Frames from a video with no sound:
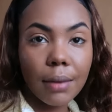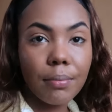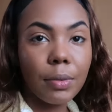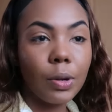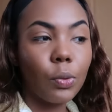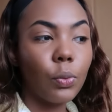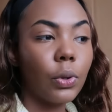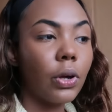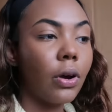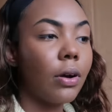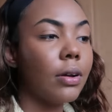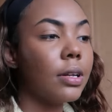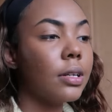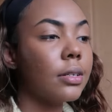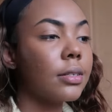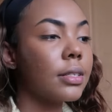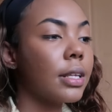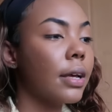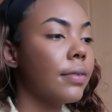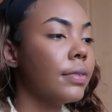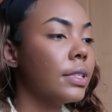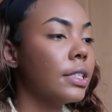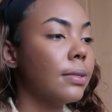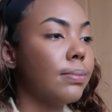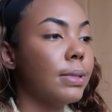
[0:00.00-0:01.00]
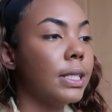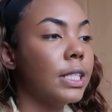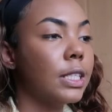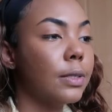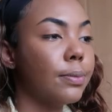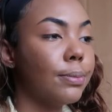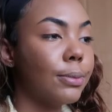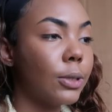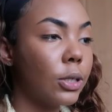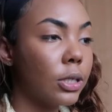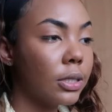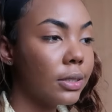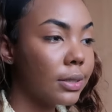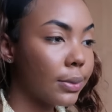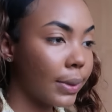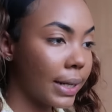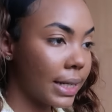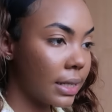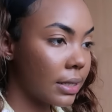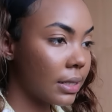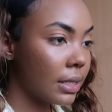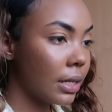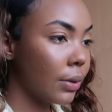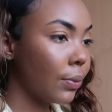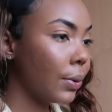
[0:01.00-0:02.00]
I mean, we all deserve to be spoiled
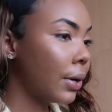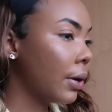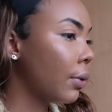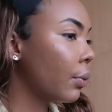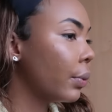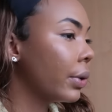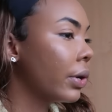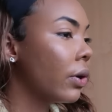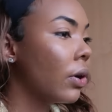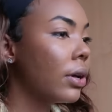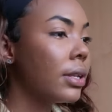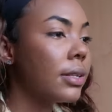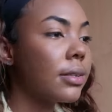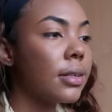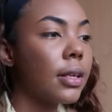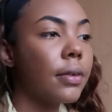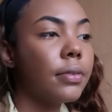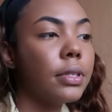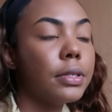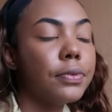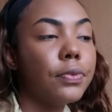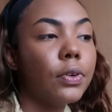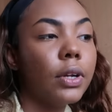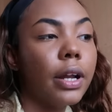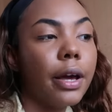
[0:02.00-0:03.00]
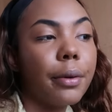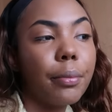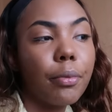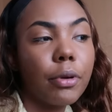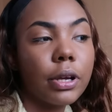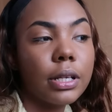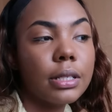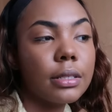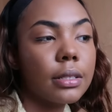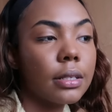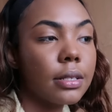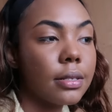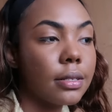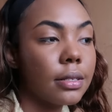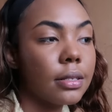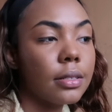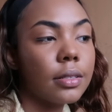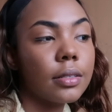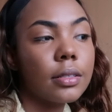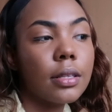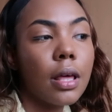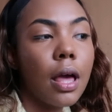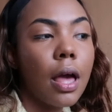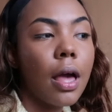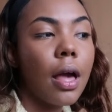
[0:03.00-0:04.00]
once in a while, we all deserve to feel like
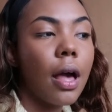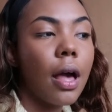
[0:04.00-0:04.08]
princesses.